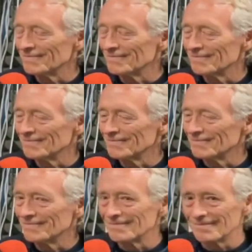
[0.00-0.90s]

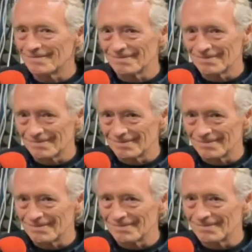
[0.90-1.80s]

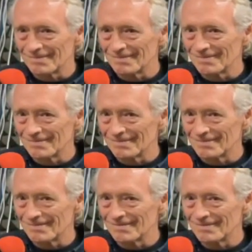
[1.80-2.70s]

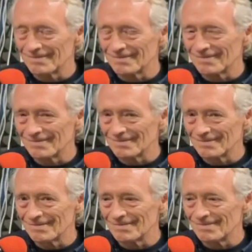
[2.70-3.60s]

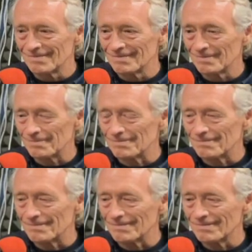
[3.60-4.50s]

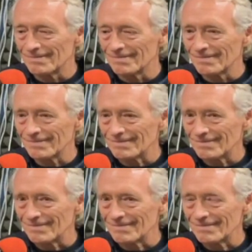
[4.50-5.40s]

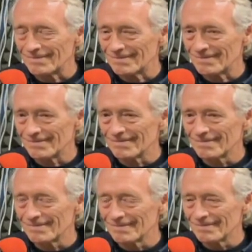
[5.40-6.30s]

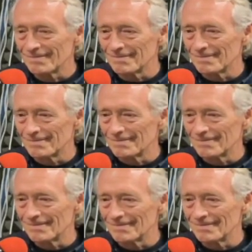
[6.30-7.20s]

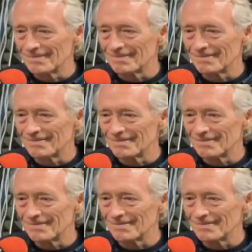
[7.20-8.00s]
[no speech]